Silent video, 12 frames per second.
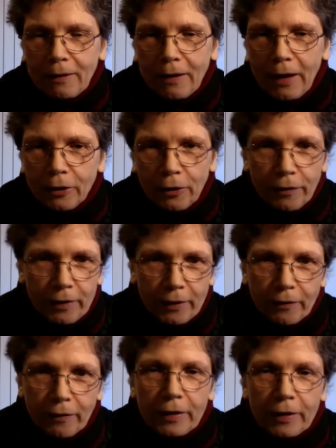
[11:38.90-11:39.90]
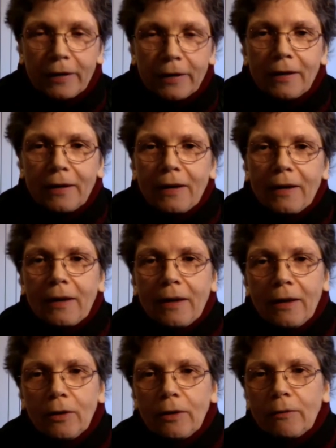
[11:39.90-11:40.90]
unconsciously,
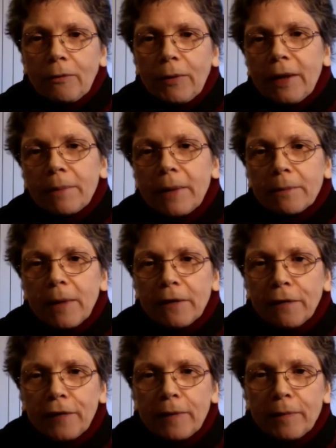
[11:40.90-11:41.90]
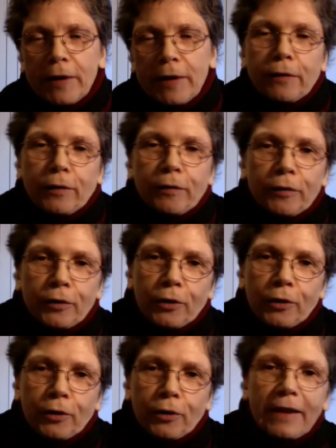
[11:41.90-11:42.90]
when I make my film, there is a
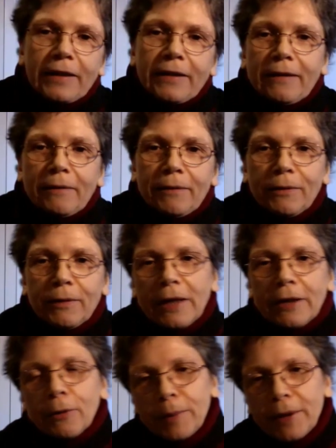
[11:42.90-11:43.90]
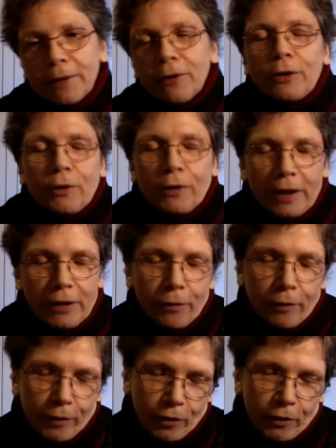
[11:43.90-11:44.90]
storyline, like a big, not really a
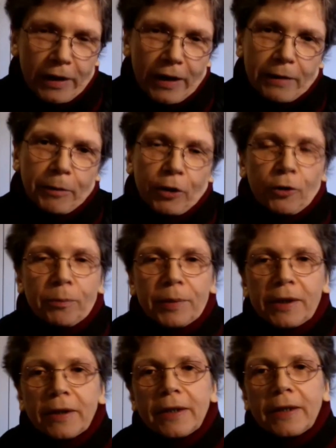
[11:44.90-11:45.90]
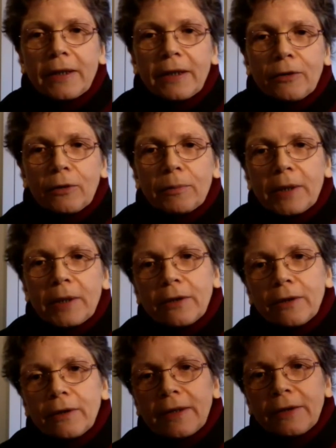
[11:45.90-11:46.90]
storyline, like a beginning and a
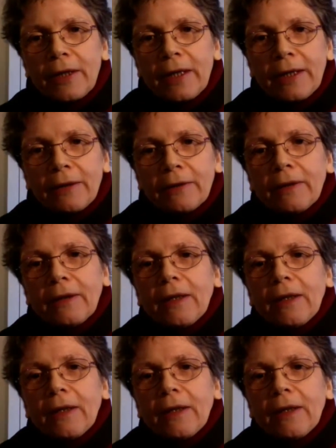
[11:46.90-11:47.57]
middle and the end,